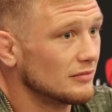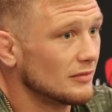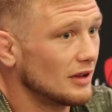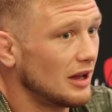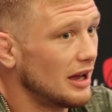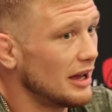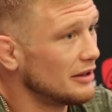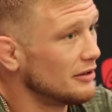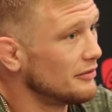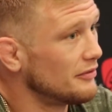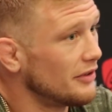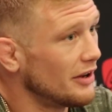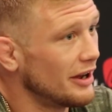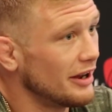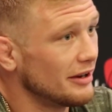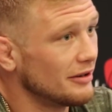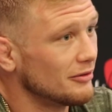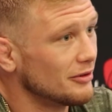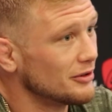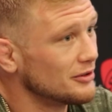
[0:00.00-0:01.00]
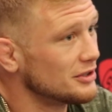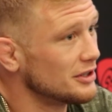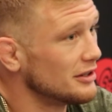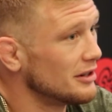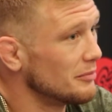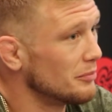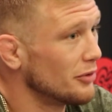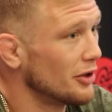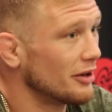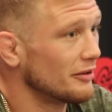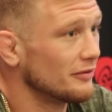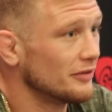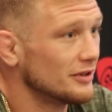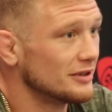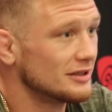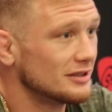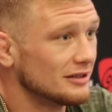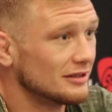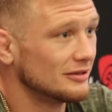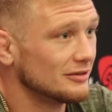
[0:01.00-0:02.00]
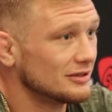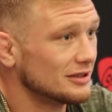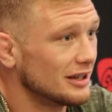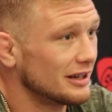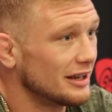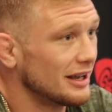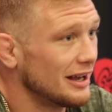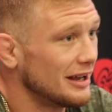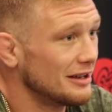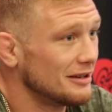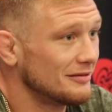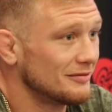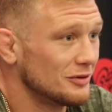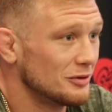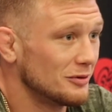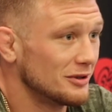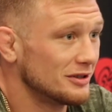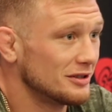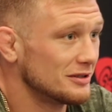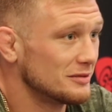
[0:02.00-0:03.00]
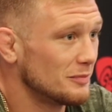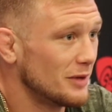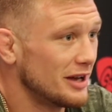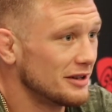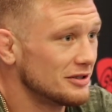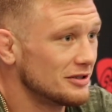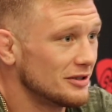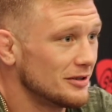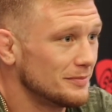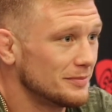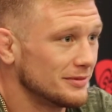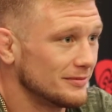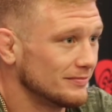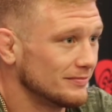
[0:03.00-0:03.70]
I had the fight, we were sitting at breakfast, and it was like, hey, you want this matchup?